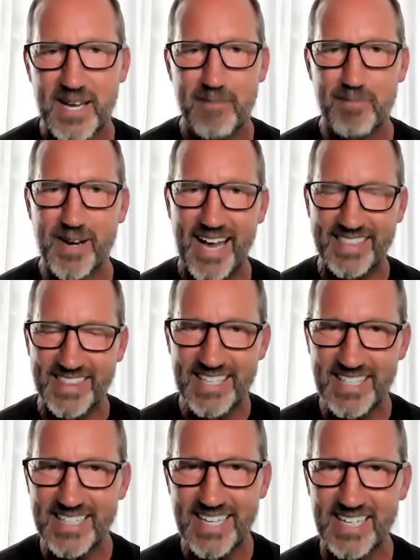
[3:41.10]
But I
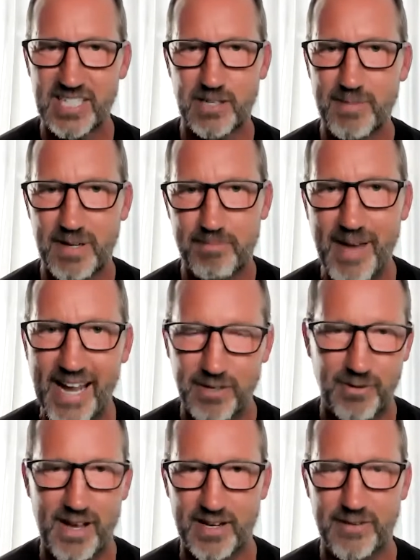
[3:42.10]
think you need a little bit of
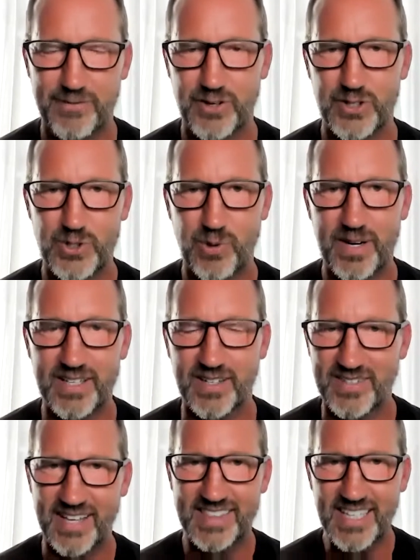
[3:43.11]
background if you're joining
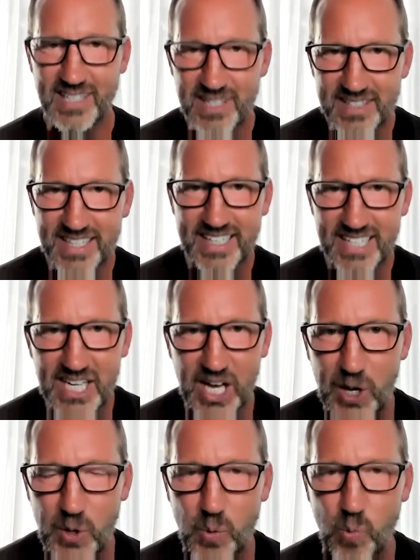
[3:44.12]
us. I think you need to
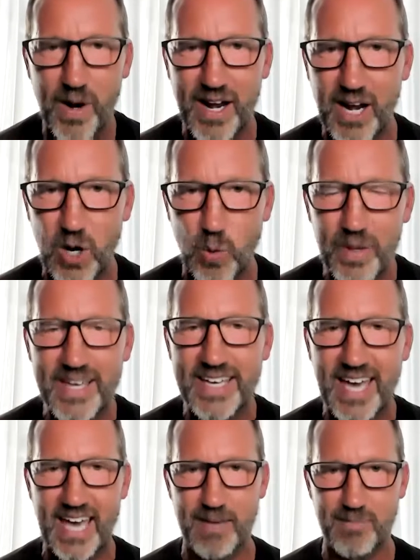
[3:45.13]
know where we
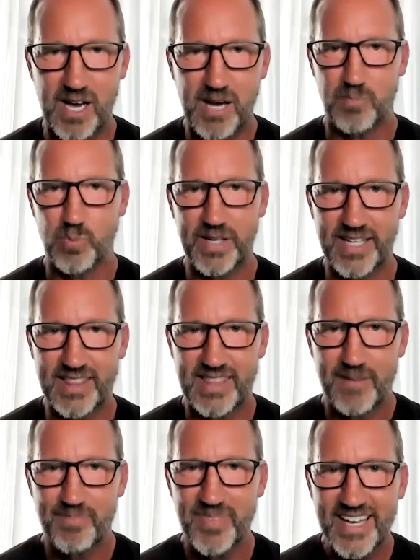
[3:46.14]
came up with
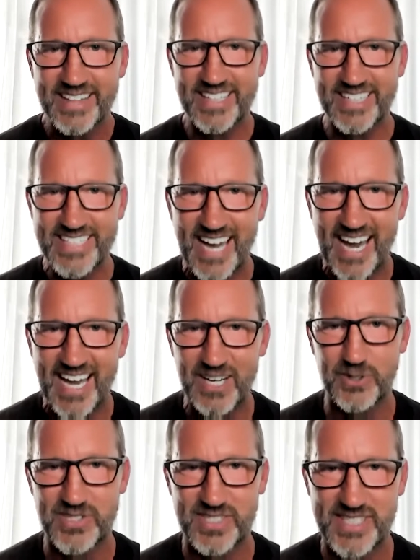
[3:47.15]
the
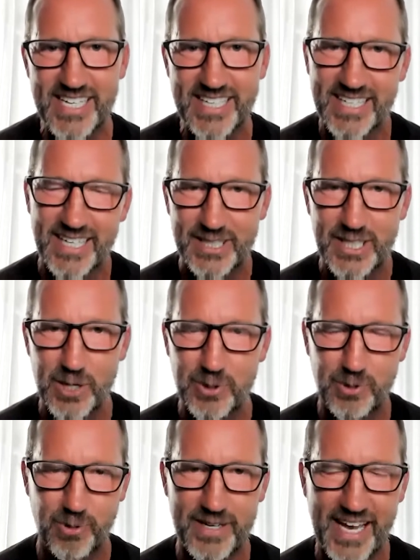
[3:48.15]
title Seek, Go
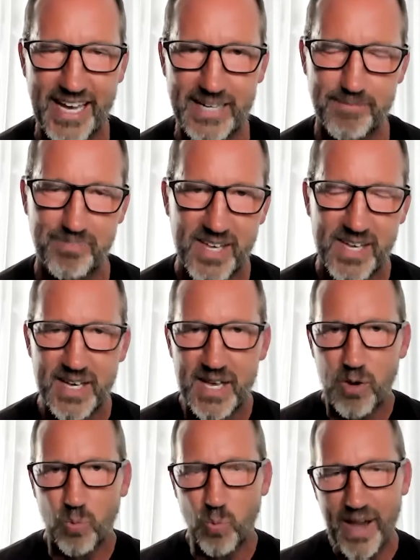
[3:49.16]
Create.
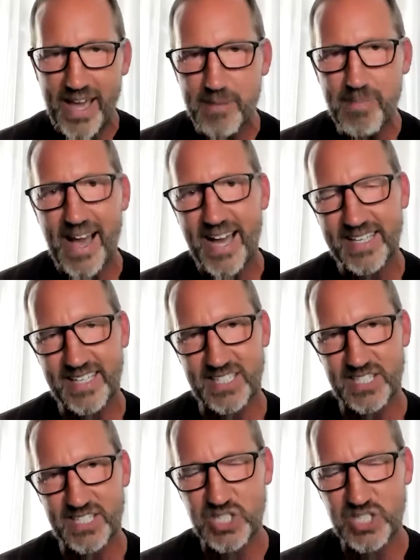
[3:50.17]
Way back in